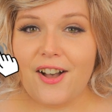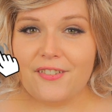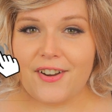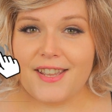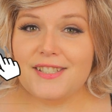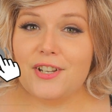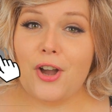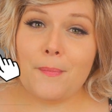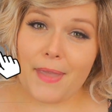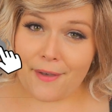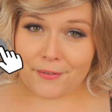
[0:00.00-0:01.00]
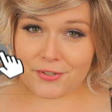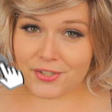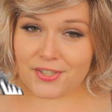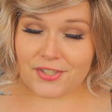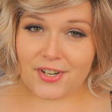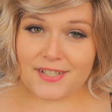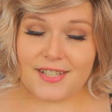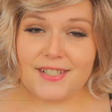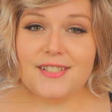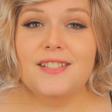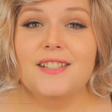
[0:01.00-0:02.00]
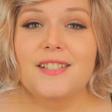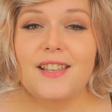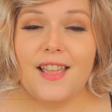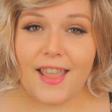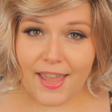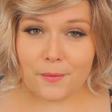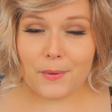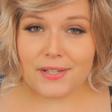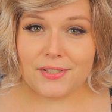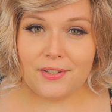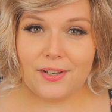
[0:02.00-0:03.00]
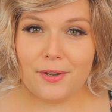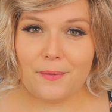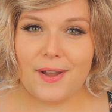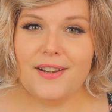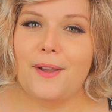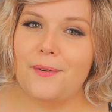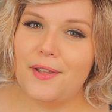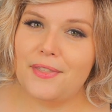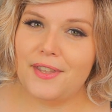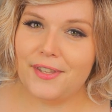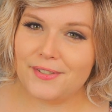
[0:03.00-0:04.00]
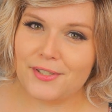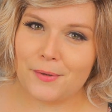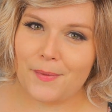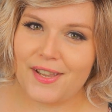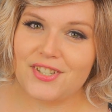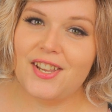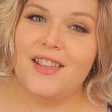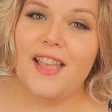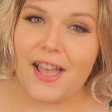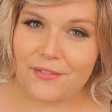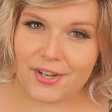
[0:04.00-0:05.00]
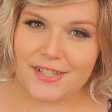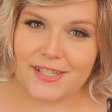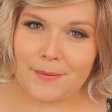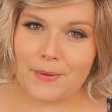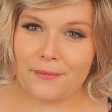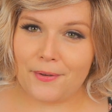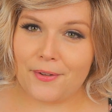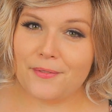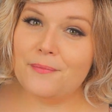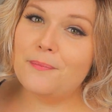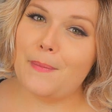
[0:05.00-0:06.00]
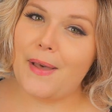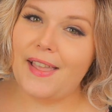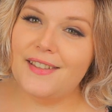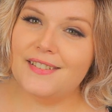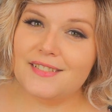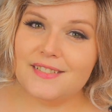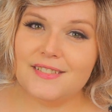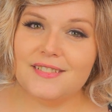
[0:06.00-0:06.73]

Alright, so on behalf of Trista's Tresses and Wig Studio One, I want to thank you so much. Have a great day, beautiful. Bye-bye.